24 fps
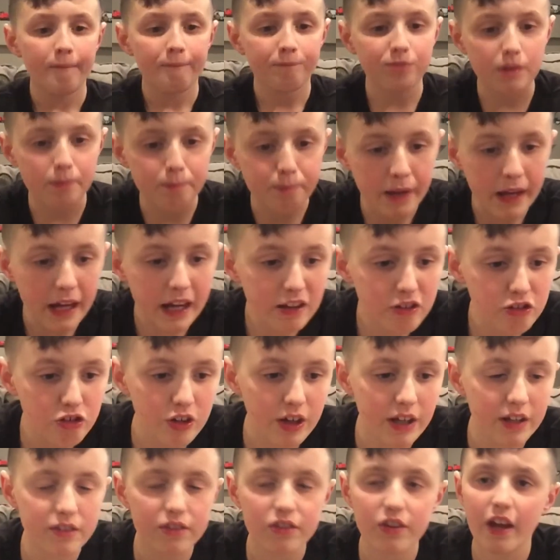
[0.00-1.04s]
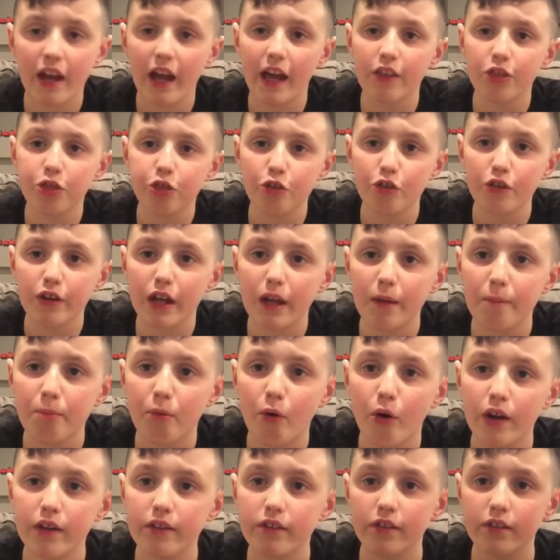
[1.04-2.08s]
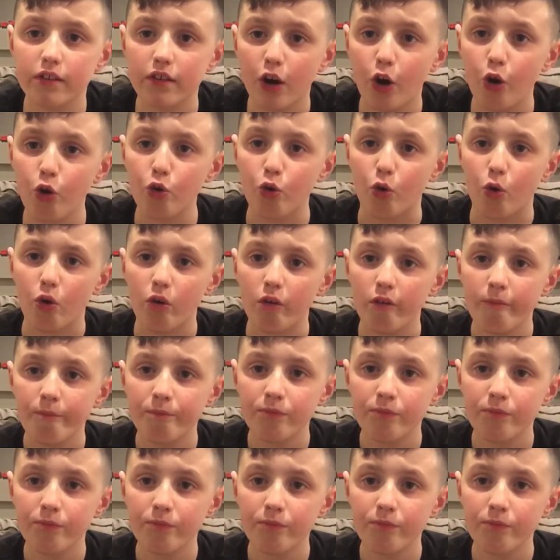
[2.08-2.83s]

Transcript: The Patriots had 38 points in total.